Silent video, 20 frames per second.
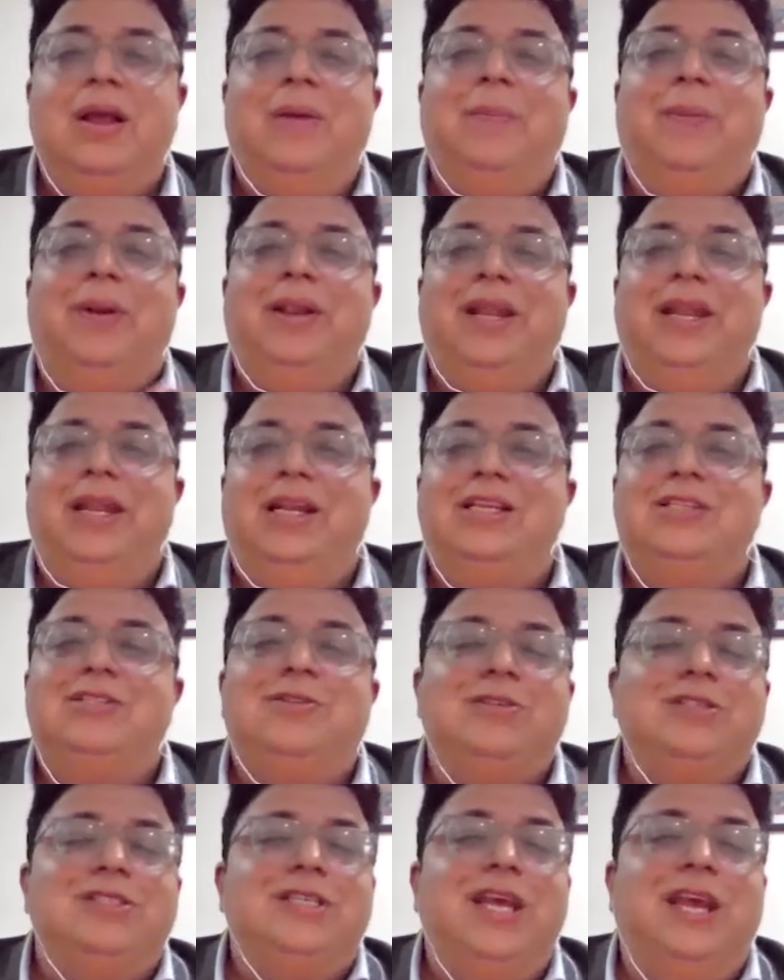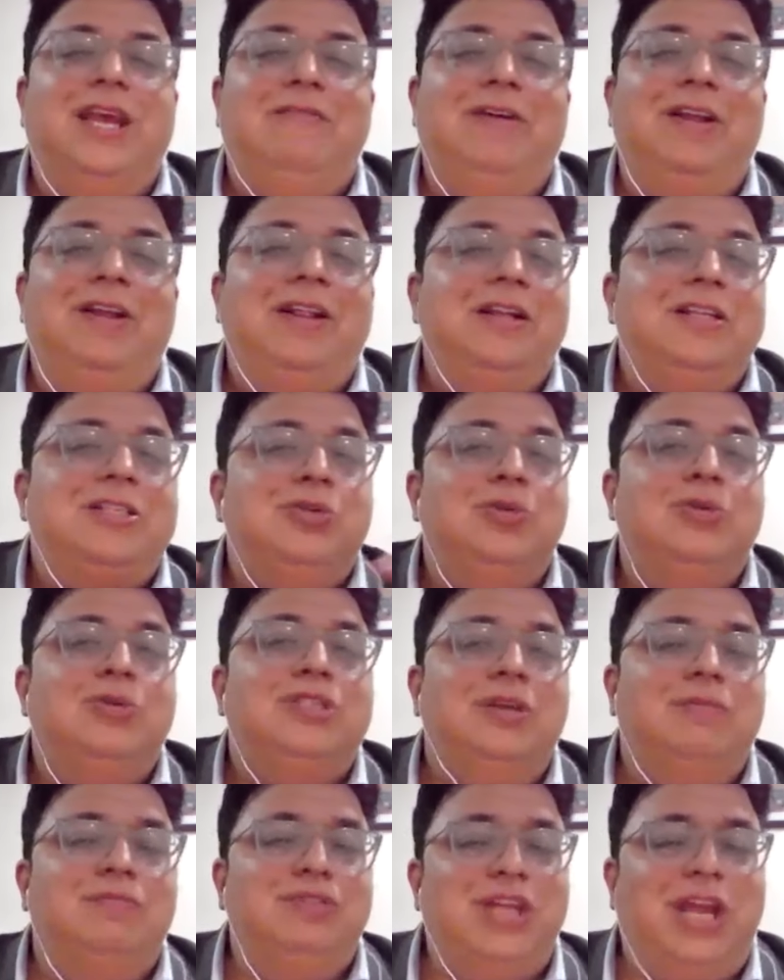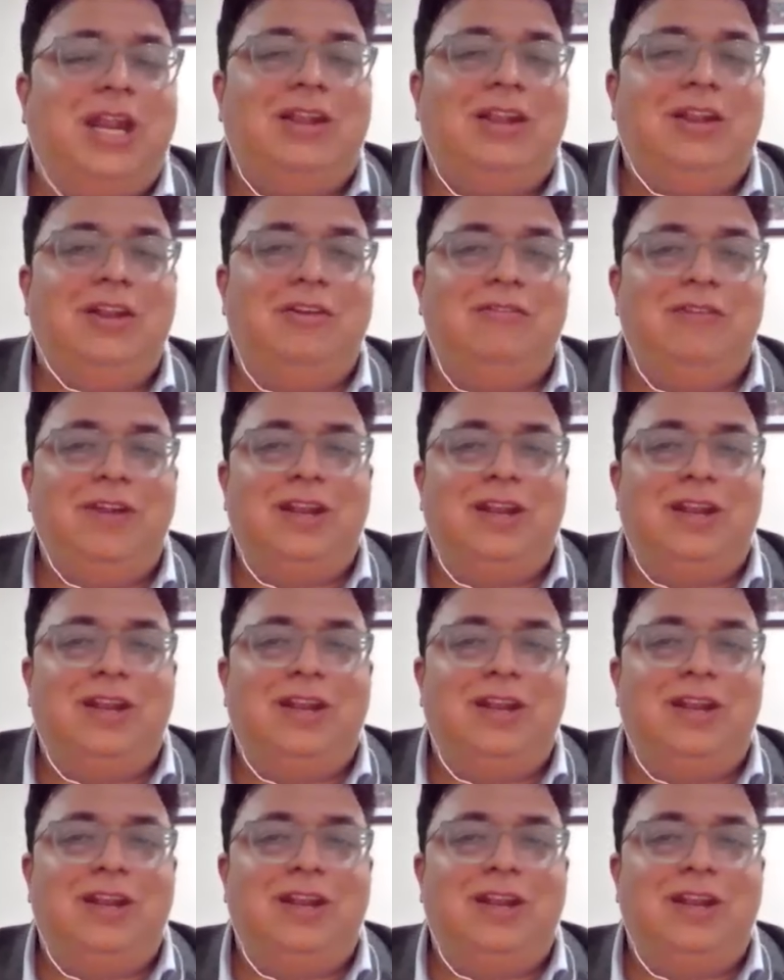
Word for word: But needless to say, when it's so subjective,